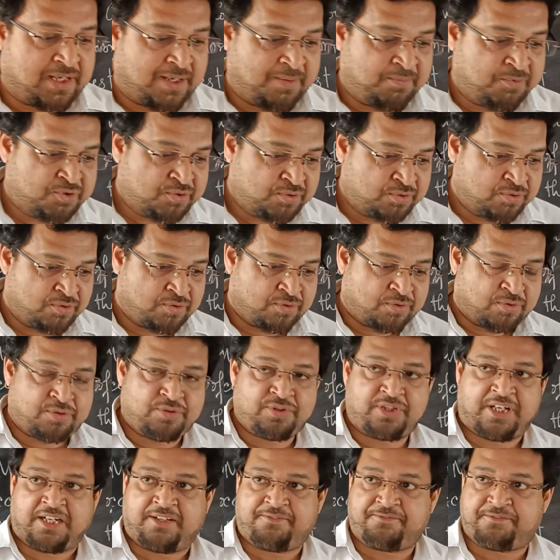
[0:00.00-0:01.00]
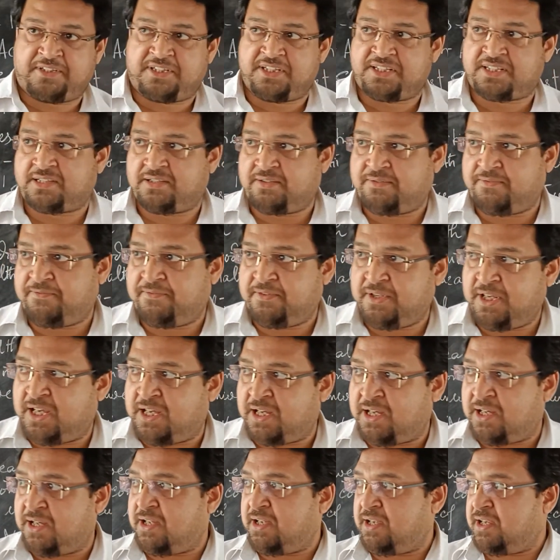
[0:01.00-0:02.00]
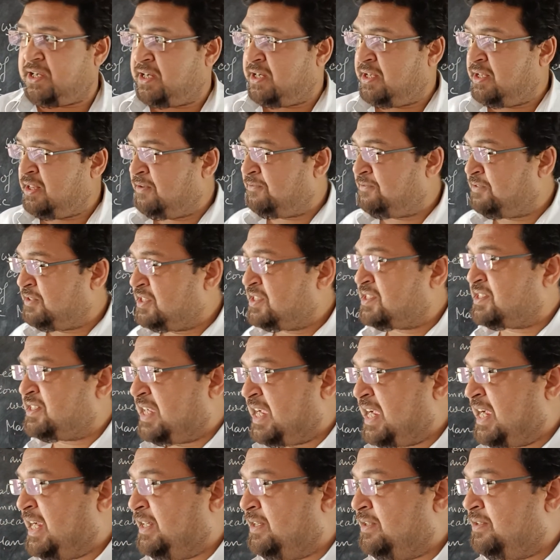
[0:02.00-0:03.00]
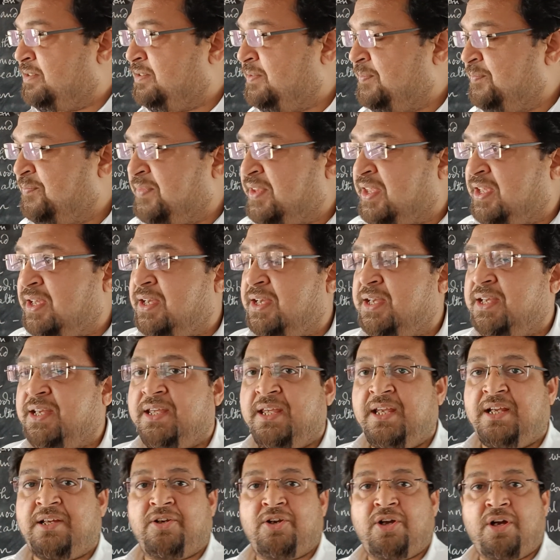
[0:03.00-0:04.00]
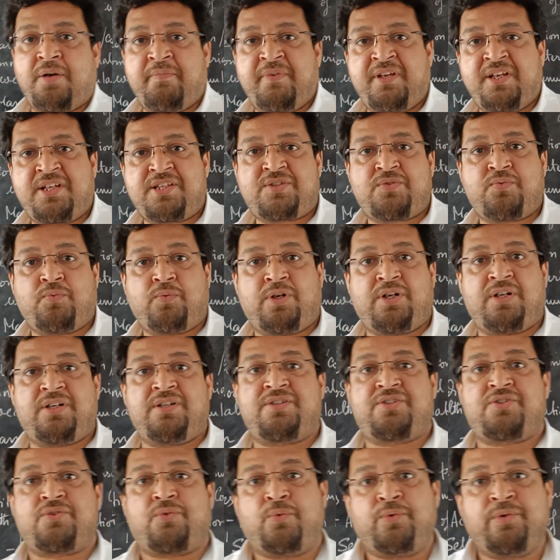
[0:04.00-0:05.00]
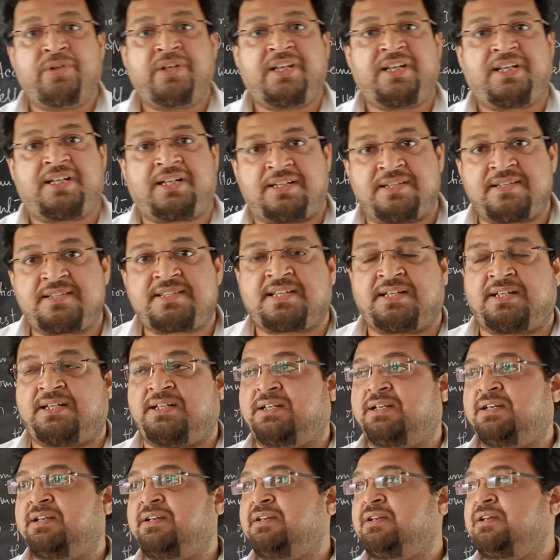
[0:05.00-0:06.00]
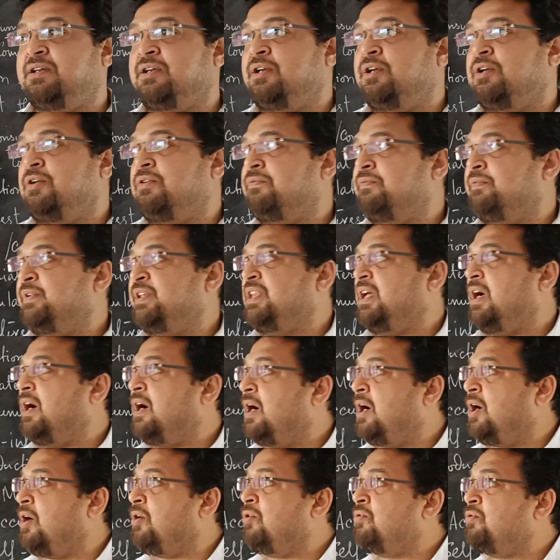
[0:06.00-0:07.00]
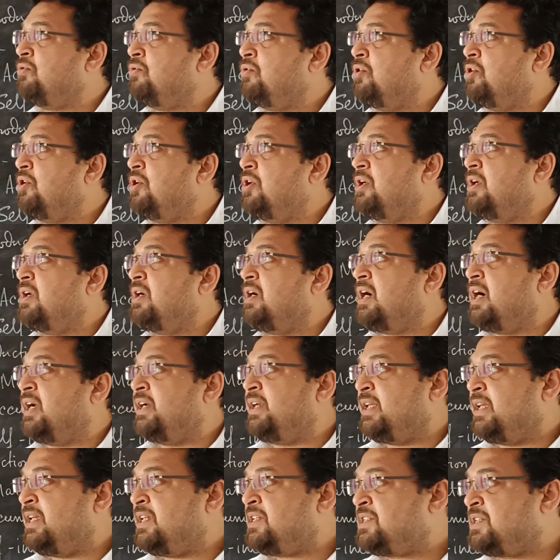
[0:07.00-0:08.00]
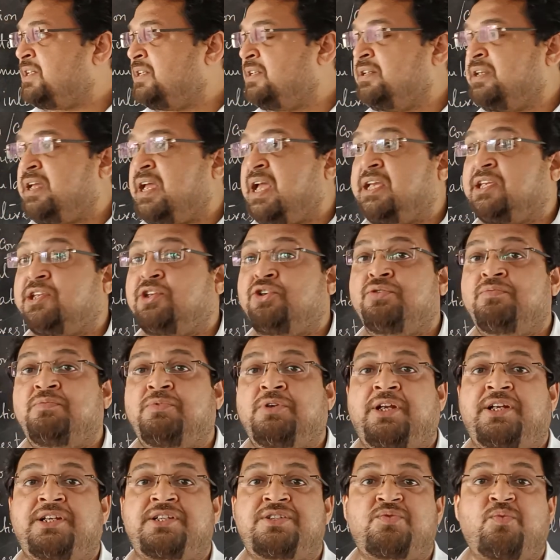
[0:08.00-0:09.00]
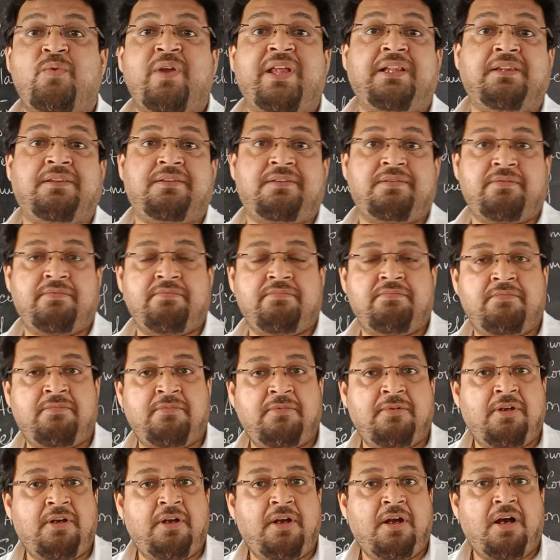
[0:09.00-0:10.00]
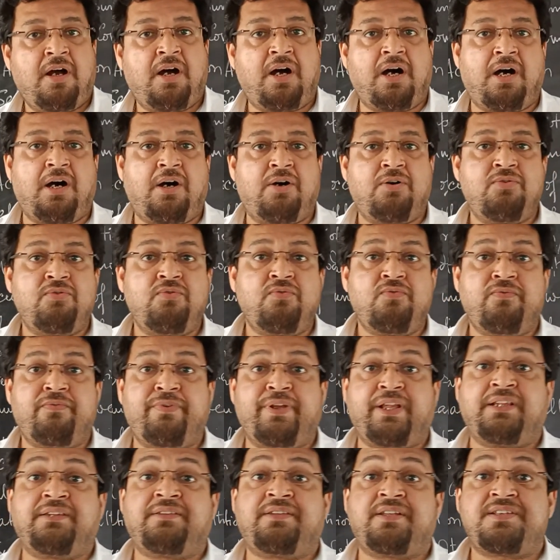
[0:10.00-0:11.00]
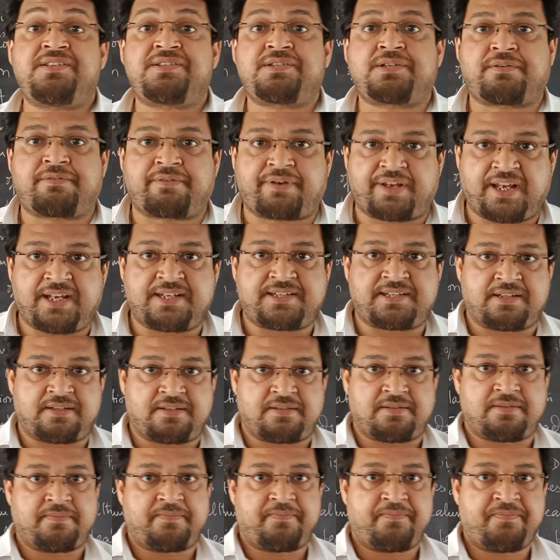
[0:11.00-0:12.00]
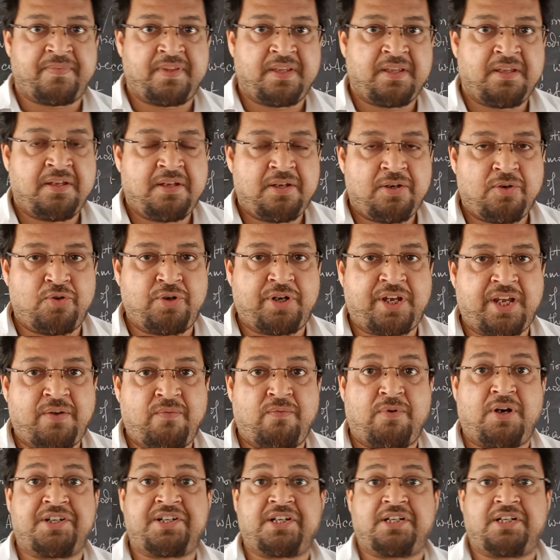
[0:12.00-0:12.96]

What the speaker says: come to know that in the first hand, economics was only concerned with how a nation accumulates wealth, how wealth is created. Okay, what